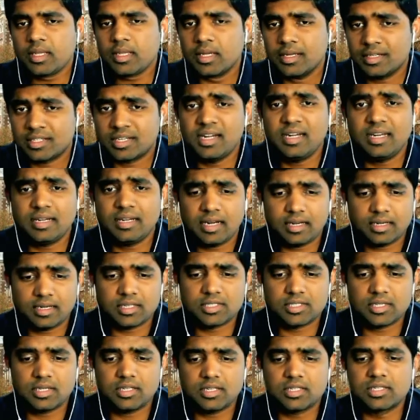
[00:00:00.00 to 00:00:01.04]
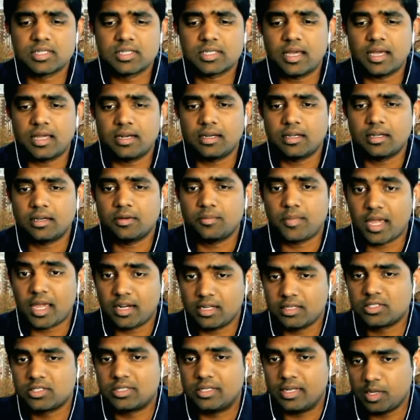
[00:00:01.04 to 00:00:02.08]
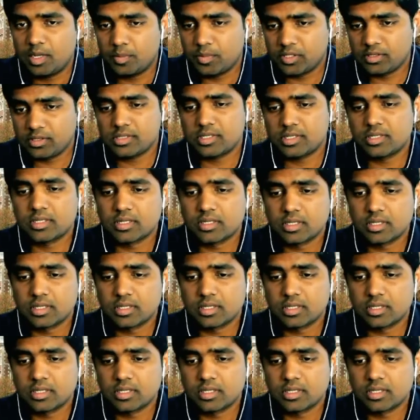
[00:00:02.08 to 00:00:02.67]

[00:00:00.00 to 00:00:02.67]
training data sets and manage labels